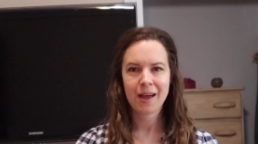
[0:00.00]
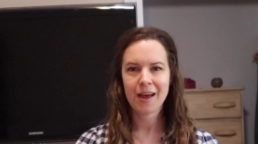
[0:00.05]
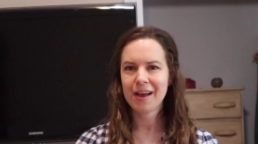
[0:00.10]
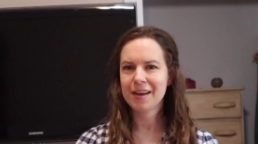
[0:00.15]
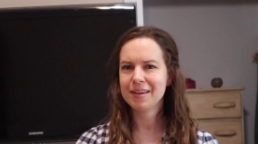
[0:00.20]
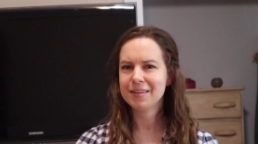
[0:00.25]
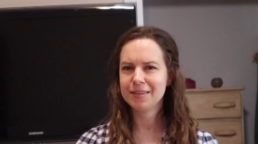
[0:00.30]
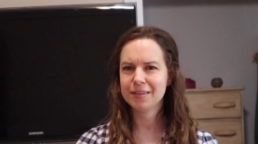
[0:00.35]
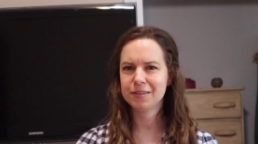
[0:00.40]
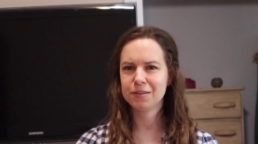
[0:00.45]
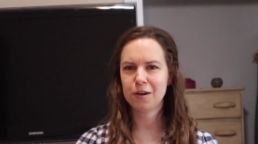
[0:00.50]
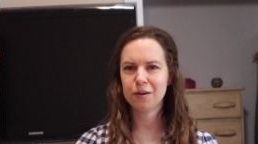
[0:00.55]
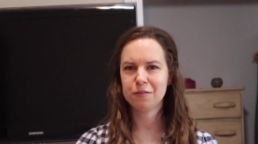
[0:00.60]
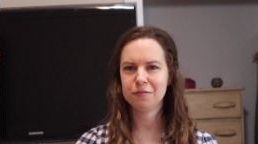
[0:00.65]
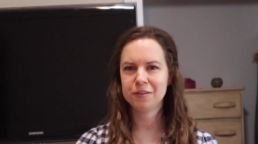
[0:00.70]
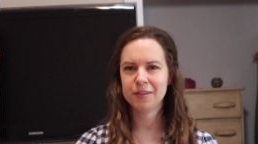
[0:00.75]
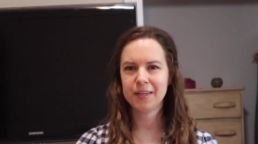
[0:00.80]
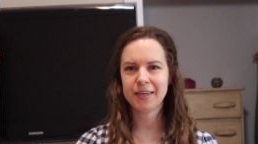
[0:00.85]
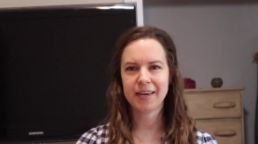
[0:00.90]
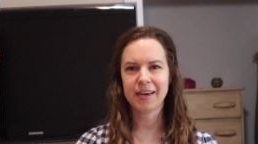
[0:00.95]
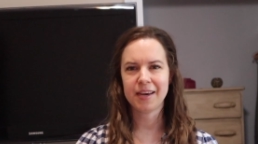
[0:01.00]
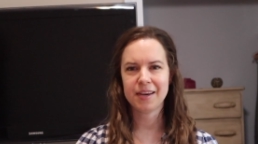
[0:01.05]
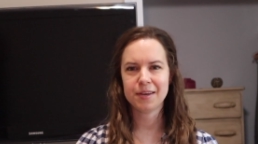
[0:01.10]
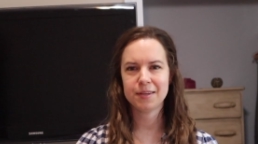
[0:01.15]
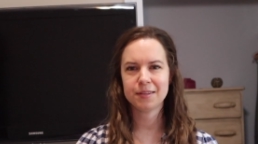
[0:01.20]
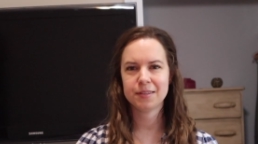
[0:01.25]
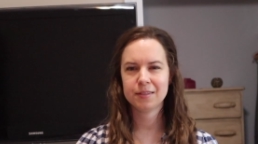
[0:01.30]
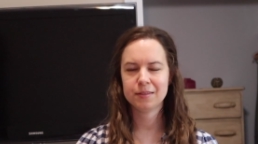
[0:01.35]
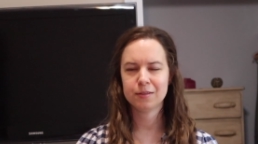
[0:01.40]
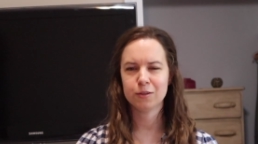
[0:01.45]
As is often the
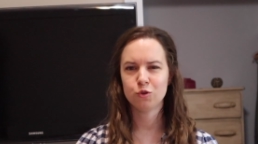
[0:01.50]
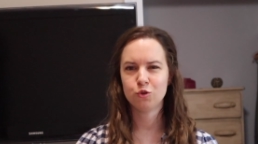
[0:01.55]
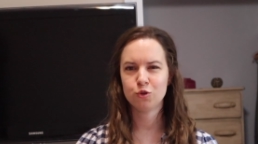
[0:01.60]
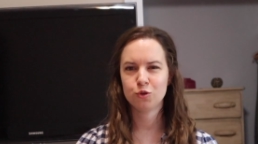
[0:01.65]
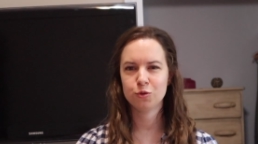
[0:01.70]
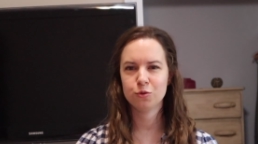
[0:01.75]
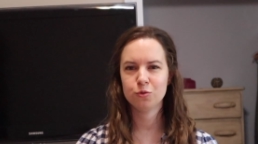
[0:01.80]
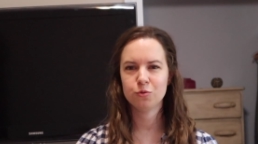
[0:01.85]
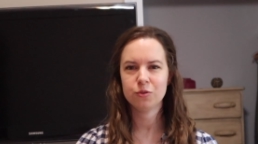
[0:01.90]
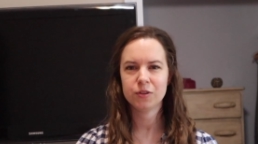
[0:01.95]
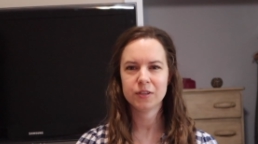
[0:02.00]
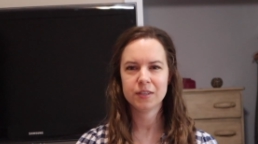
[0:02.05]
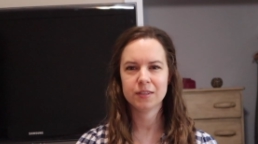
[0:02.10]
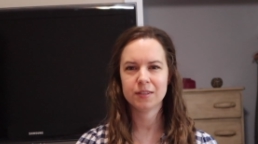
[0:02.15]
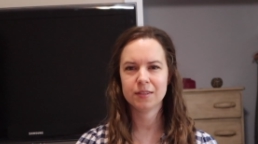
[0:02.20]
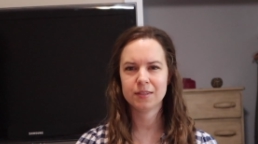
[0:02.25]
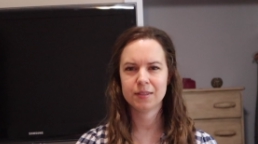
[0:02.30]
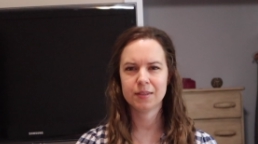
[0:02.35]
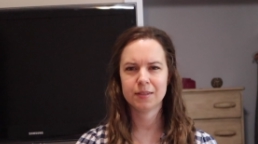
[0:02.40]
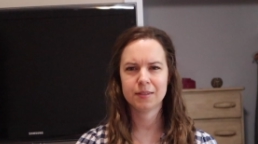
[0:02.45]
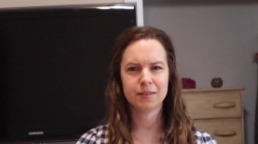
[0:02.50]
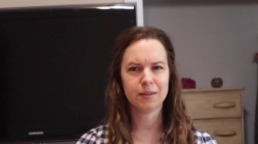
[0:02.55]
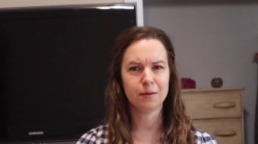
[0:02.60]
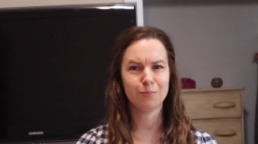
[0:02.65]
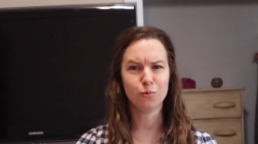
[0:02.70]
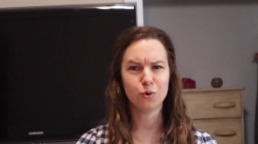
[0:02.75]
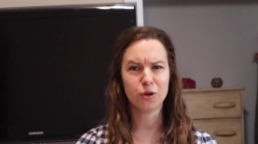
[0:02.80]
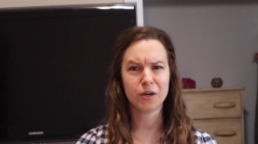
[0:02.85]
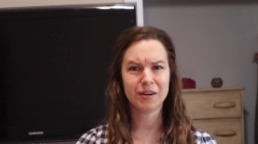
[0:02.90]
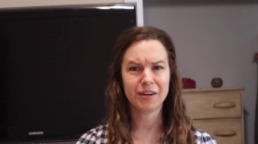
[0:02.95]
case, the truth is
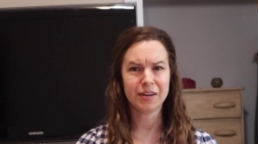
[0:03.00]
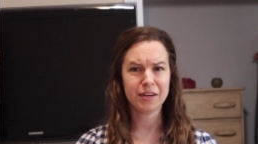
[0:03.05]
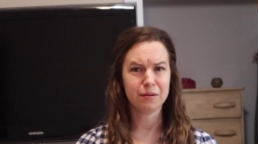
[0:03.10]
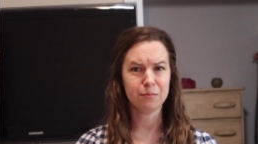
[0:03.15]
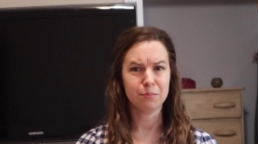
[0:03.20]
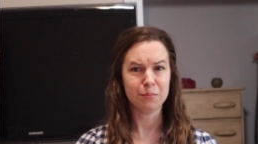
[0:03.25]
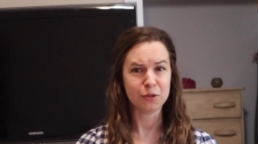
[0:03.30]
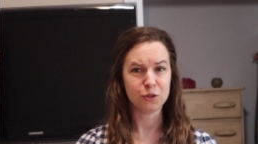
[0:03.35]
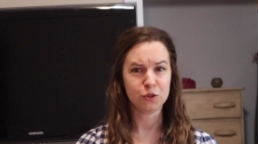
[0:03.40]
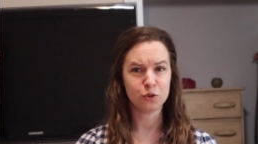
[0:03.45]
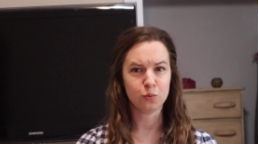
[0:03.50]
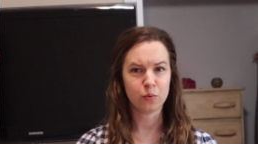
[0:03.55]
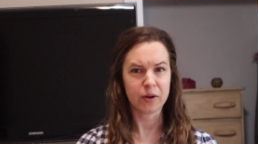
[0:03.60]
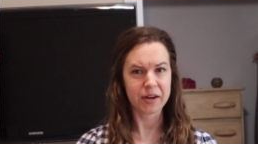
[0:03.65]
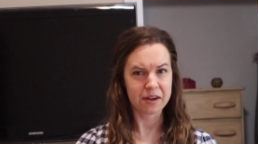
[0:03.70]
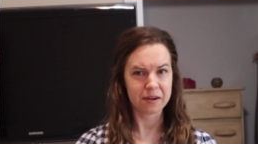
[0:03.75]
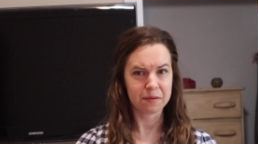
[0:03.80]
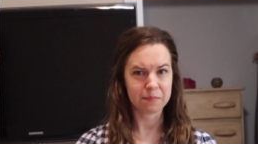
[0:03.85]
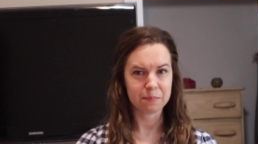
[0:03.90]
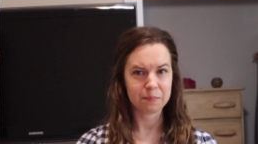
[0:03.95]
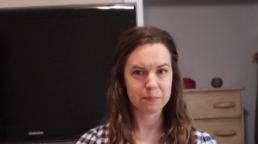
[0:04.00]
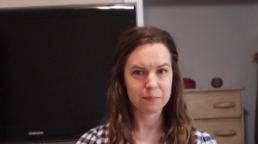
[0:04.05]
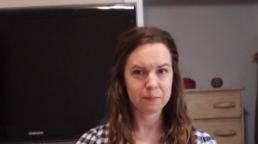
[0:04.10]
somewhere in between.